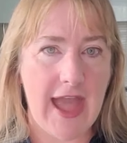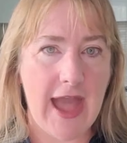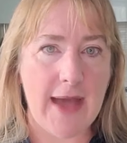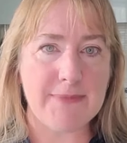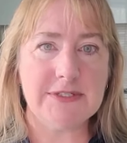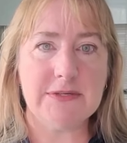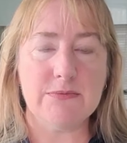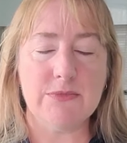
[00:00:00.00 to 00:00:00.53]

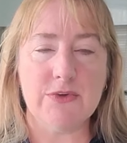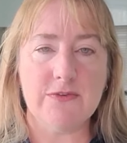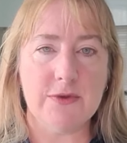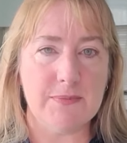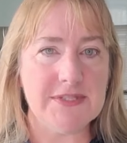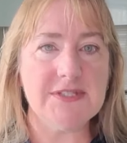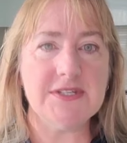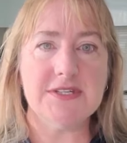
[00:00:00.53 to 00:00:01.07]
apps to move your
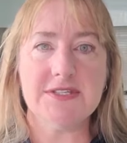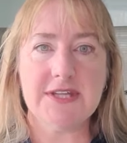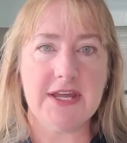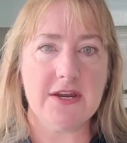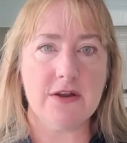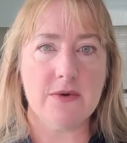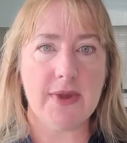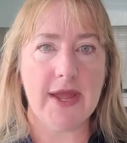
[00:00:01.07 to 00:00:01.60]
business
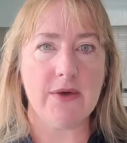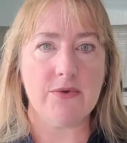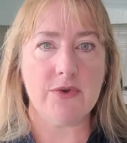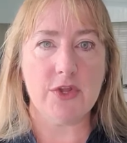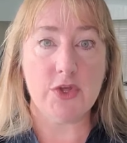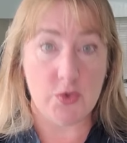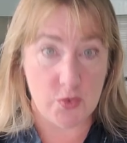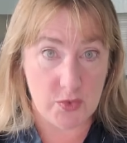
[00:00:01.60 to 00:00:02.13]
data around,
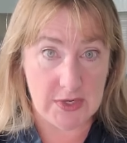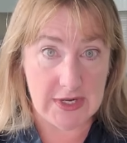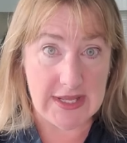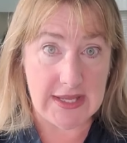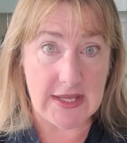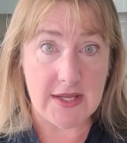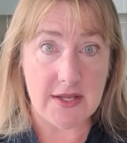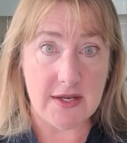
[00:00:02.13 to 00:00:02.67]
you
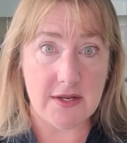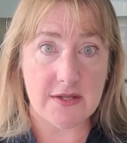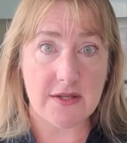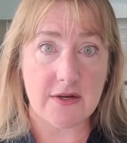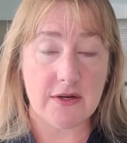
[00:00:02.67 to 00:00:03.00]
need